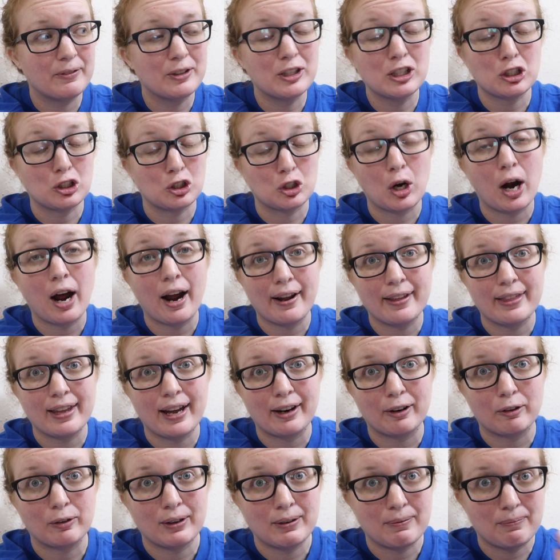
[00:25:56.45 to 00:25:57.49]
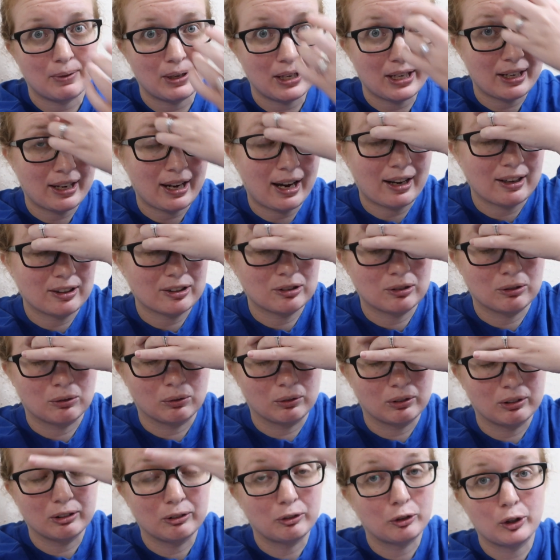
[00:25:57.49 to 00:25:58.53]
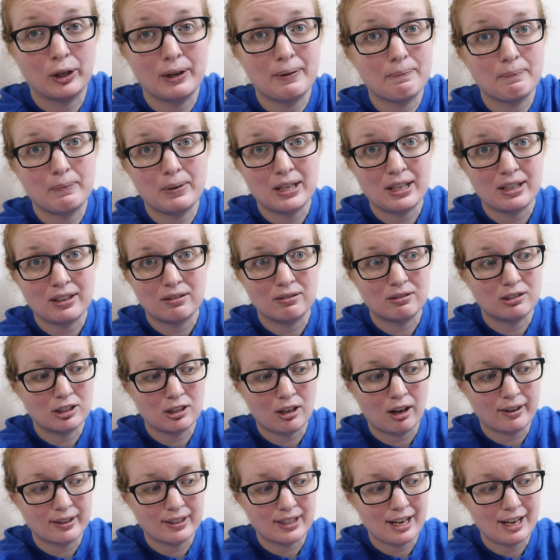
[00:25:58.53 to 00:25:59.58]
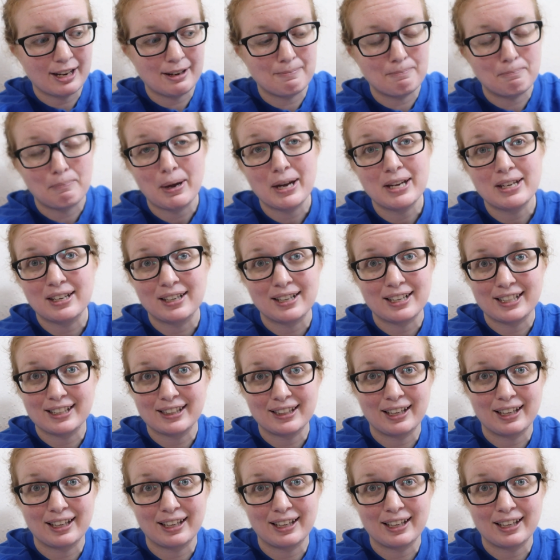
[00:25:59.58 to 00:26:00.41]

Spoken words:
just try that green bean casserole, green bean sauteed bacon-y